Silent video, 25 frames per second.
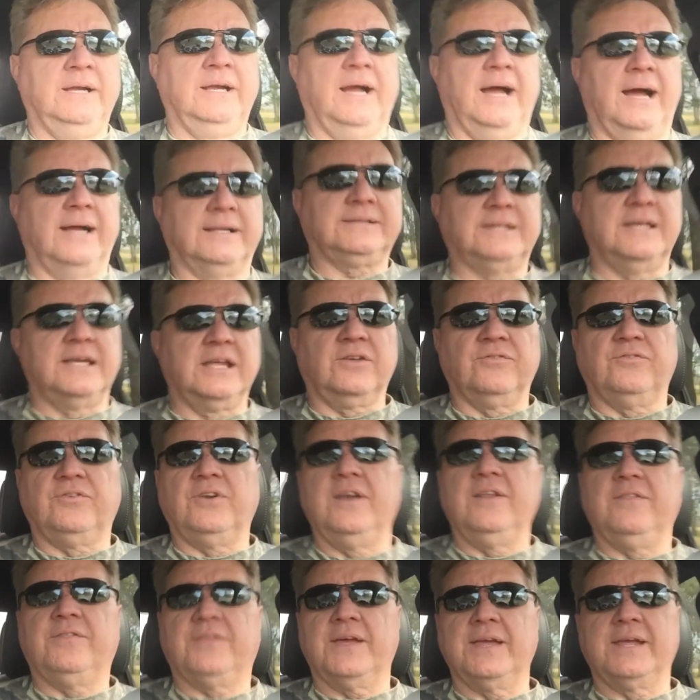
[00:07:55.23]
I think if
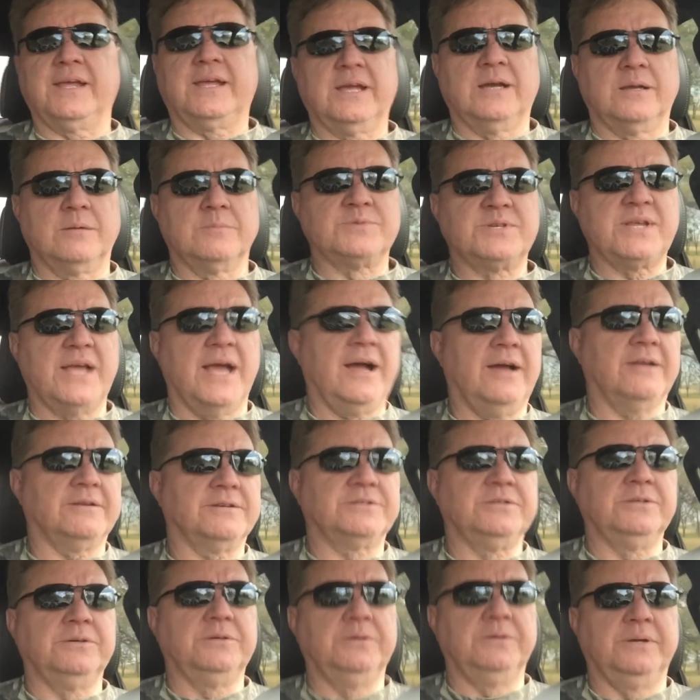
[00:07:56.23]
anything comes out
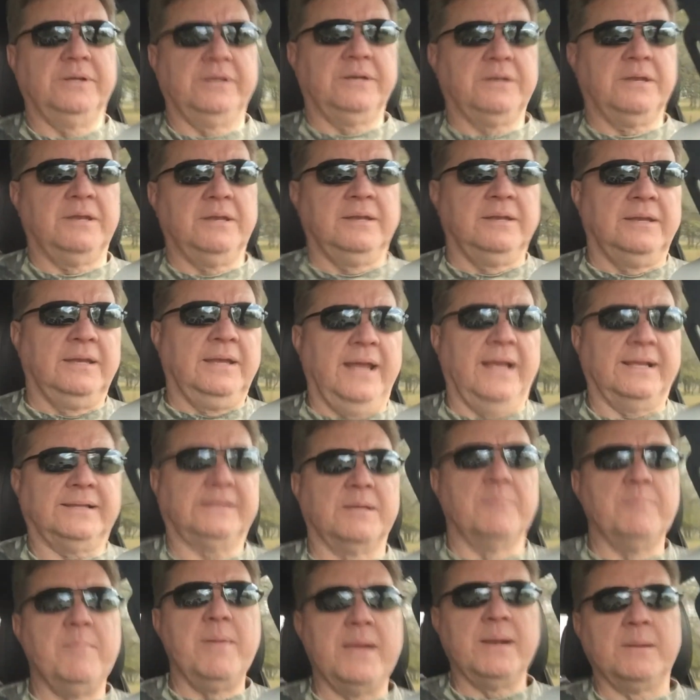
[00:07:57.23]
to it, at
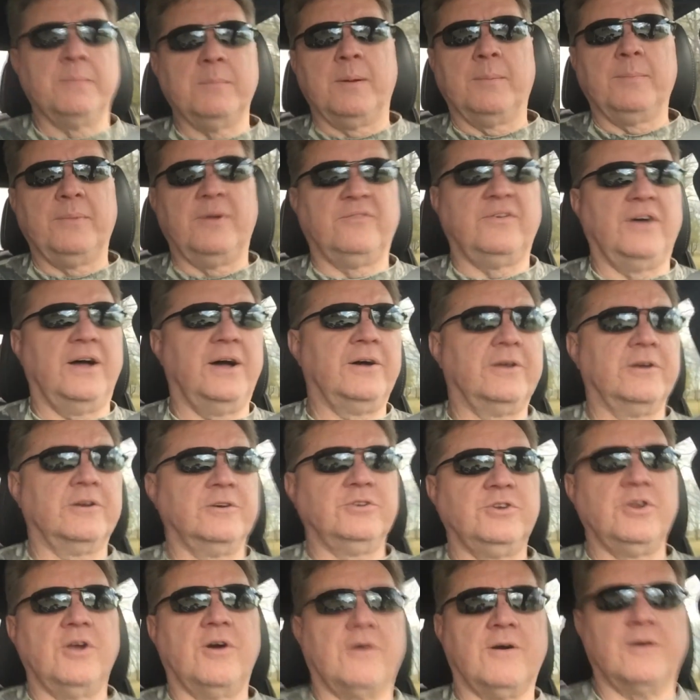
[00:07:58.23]
the minimum of
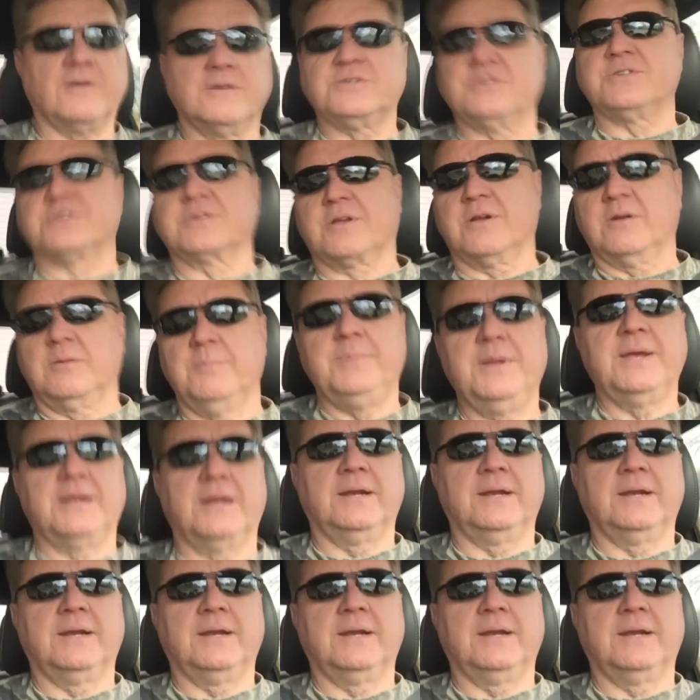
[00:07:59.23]
100 yards, it's going to be